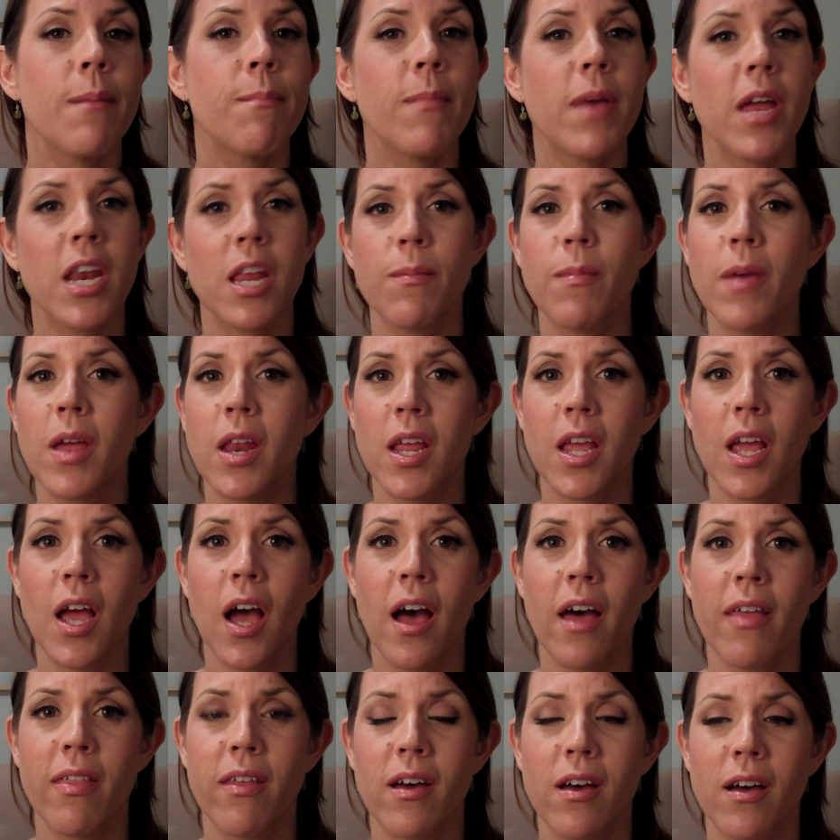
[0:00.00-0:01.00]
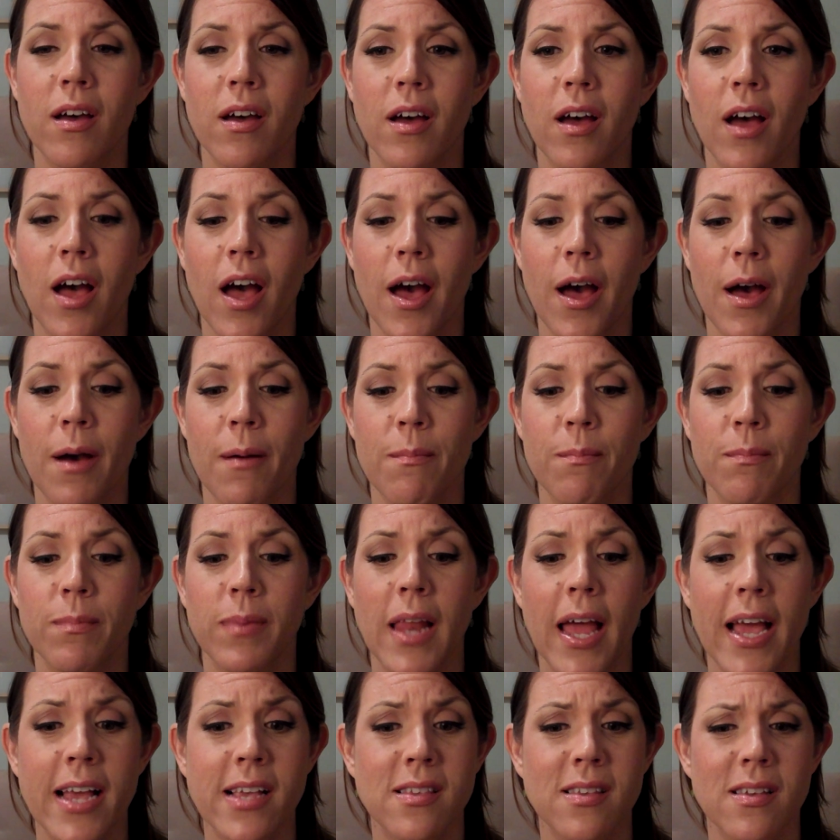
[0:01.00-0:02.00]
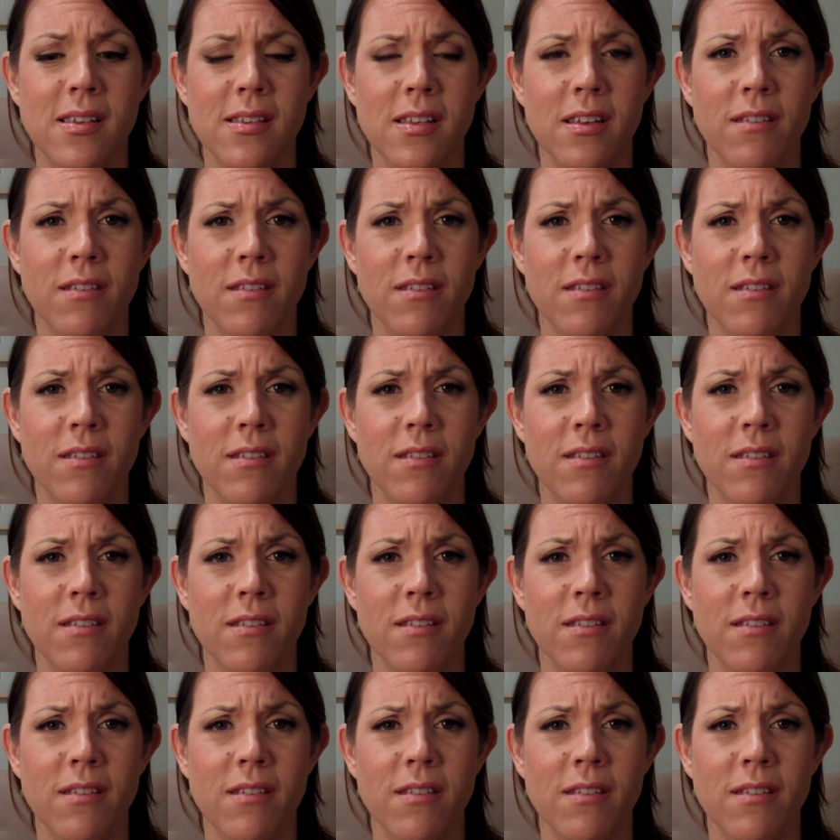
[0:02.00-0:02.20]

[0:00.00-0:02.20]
many, many other um, places.